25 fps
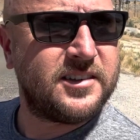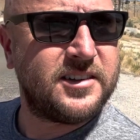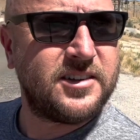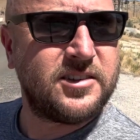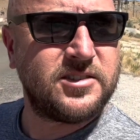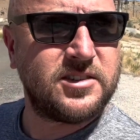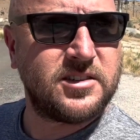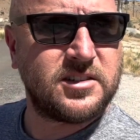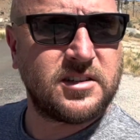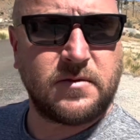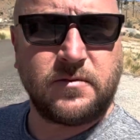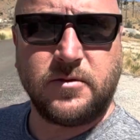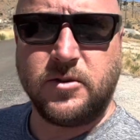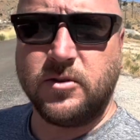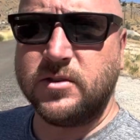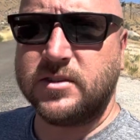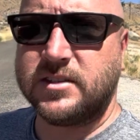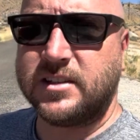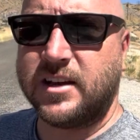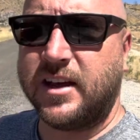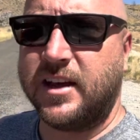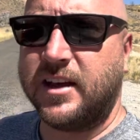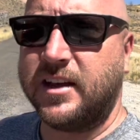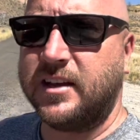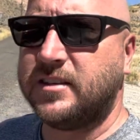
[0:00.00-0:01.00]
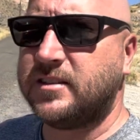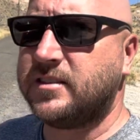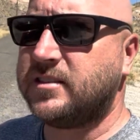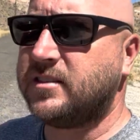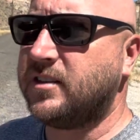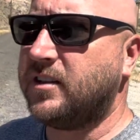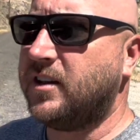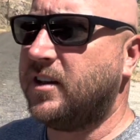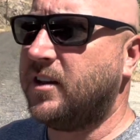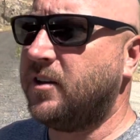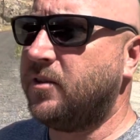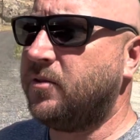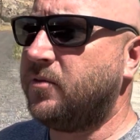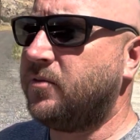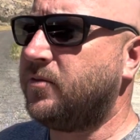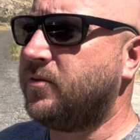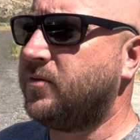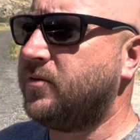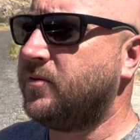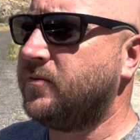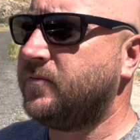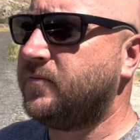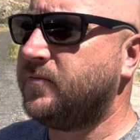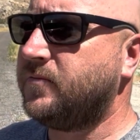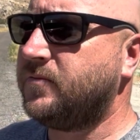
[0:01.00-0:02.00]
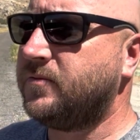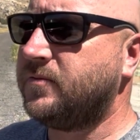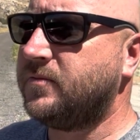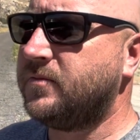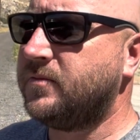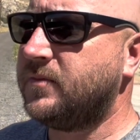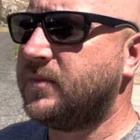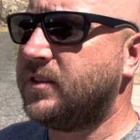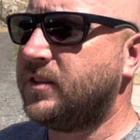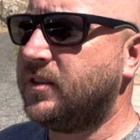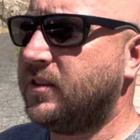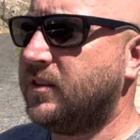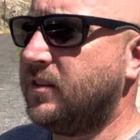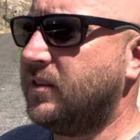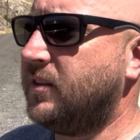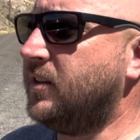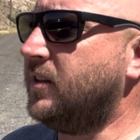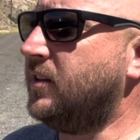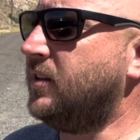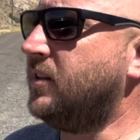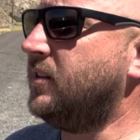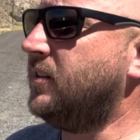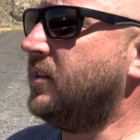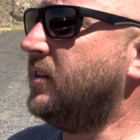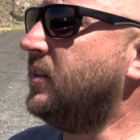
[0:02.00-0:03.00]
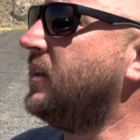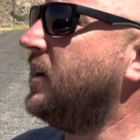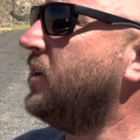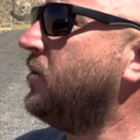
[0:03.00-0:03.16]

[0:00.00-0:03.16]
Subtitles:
There's just a few signs of that there